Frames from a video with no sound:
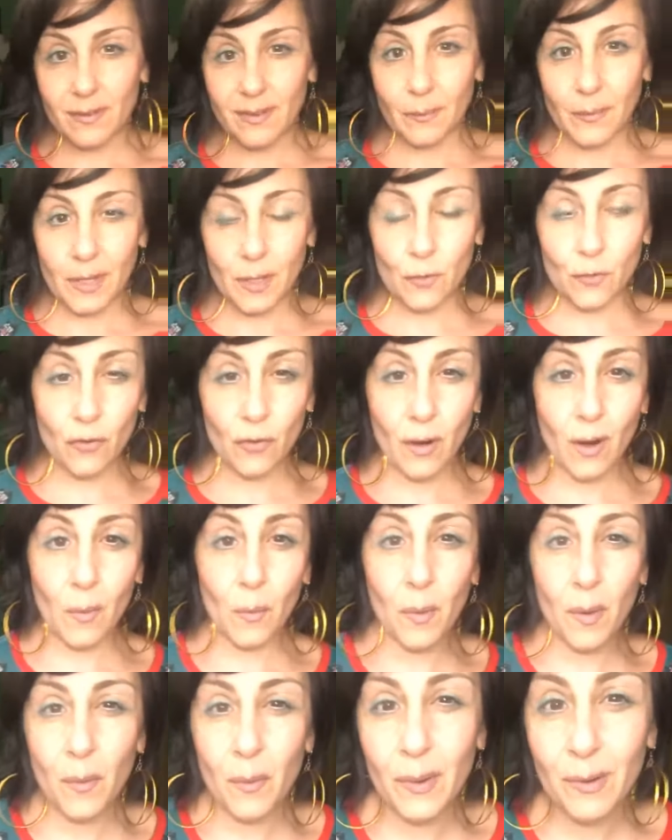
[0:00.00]
and we don't draw
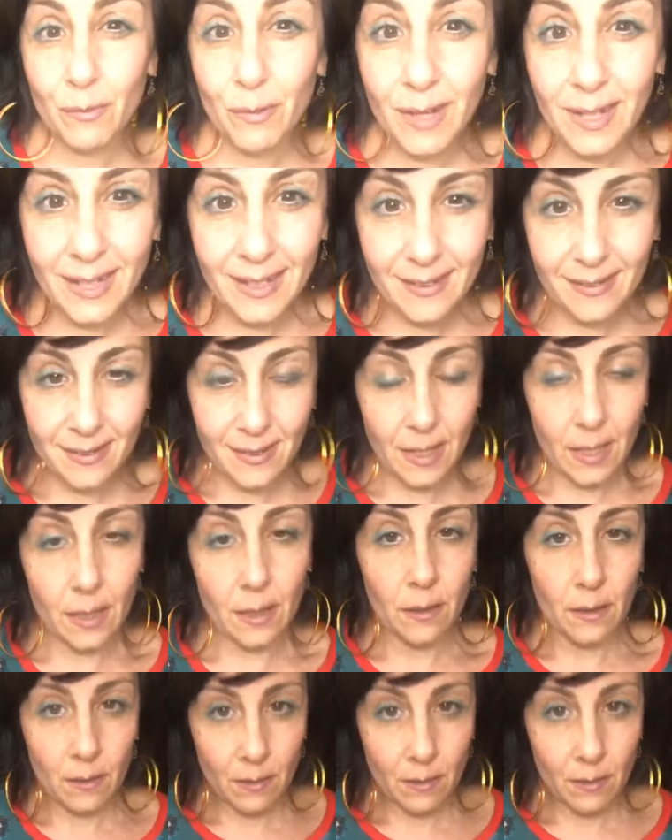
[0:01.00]
what we really see,